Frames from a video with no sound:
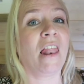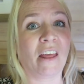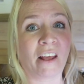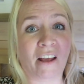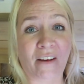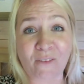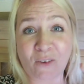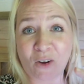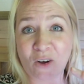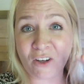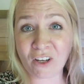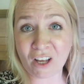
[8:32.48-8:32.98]

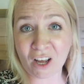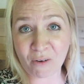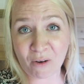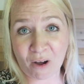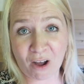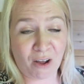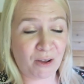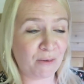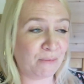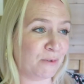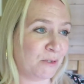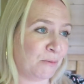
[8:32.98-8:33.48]
Like, I've got to go
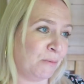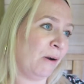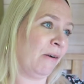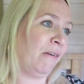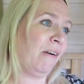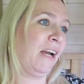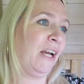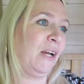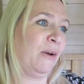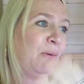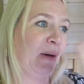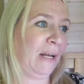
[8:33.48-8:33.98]
home
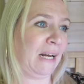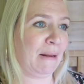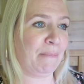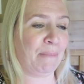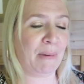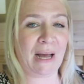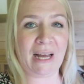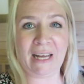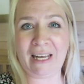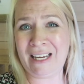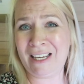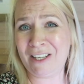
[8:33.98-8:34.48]
tomorrow and quickly
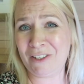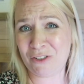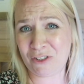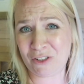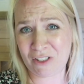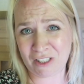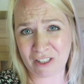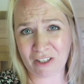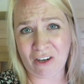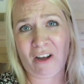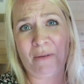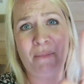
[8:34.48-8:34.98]
back, and it's
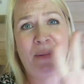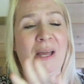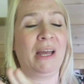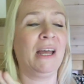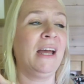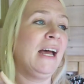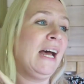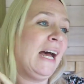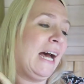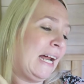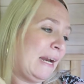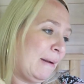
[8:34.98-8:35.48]
just a
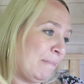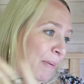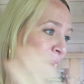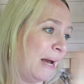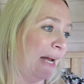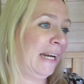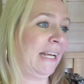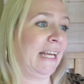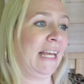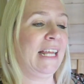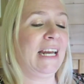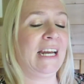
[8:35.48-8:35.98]
nightmare, and I'm
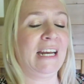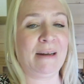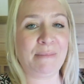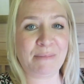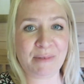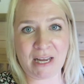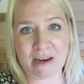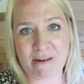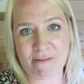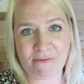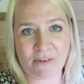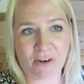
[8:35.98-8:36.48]
panicking and
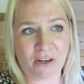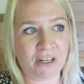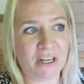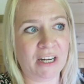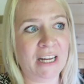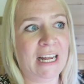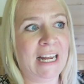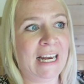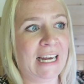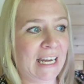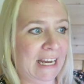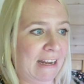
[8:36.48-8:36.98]
I'm terrified.
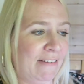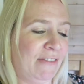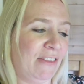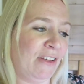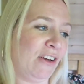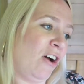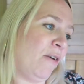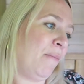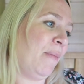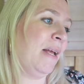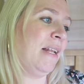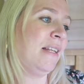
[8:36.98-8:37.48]
Leave in
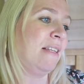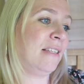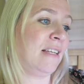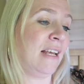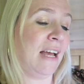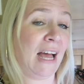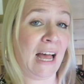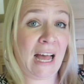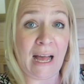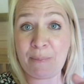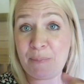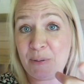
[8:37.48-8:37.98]
the comments,
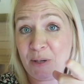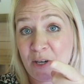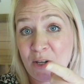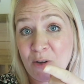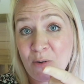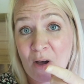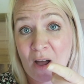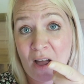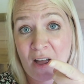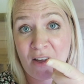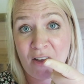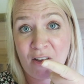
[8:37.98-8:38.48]
happy
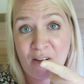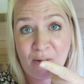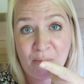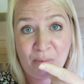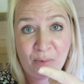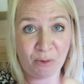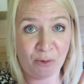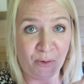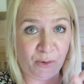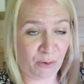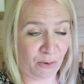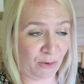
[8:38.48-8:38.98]
new
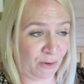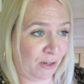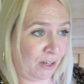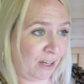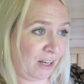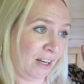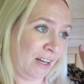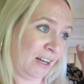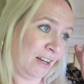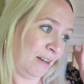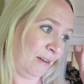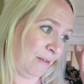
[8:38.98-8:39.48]
home, or
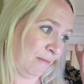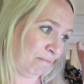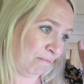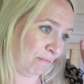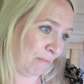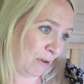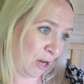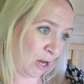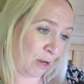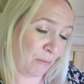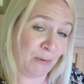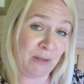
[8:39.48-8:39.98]

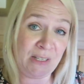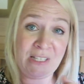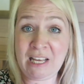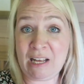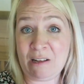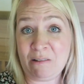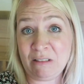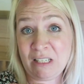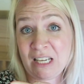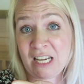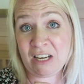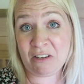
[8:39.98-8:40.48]
hope you
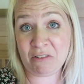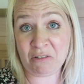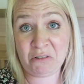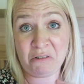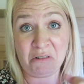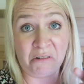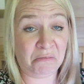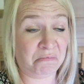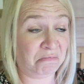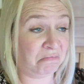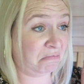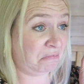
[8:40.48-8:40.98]
settled in,
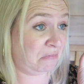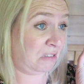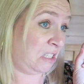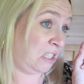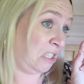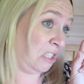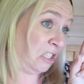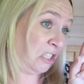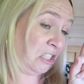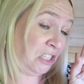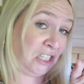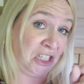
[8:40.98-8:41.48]
or
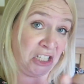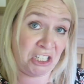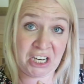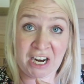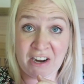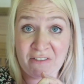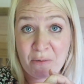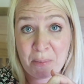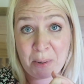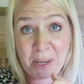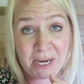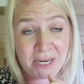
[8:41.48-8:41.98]
did you
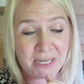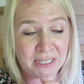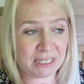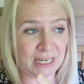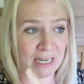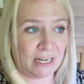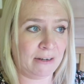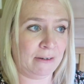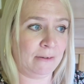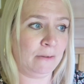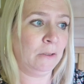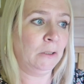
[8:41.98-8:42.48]
have a
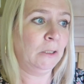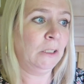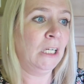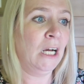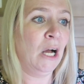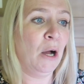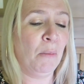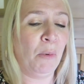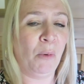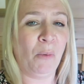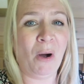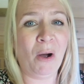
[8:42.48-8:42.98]
breakdown?
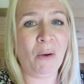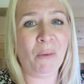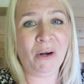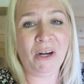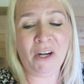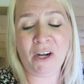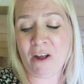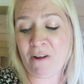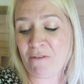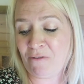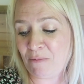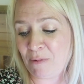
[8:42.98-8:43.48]
But what I
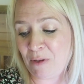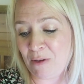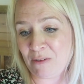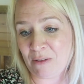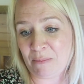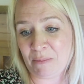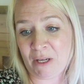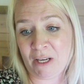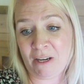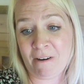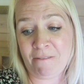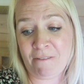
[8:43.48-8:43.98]
want to know from you is
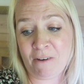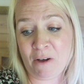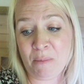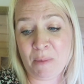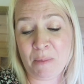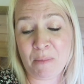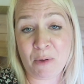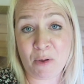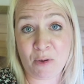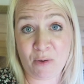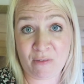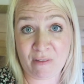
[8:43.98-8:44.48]
I'm going to
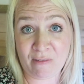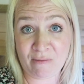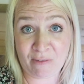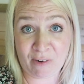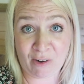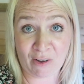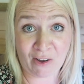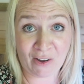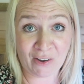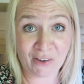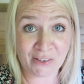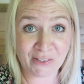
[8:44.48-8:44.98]
film a moving
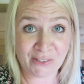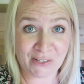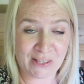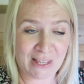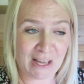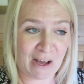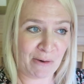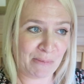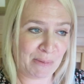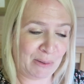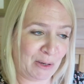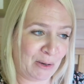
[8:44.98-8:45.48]
vlog, so
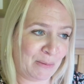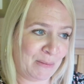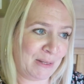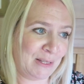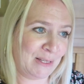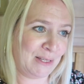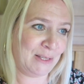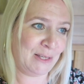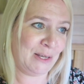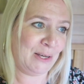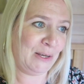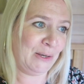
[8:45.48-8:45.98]
that'll be
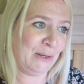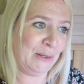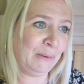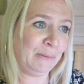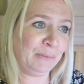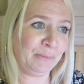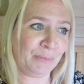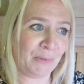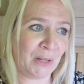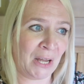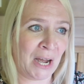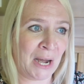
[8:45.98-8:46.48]
coming
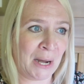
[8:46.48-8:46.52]
soon.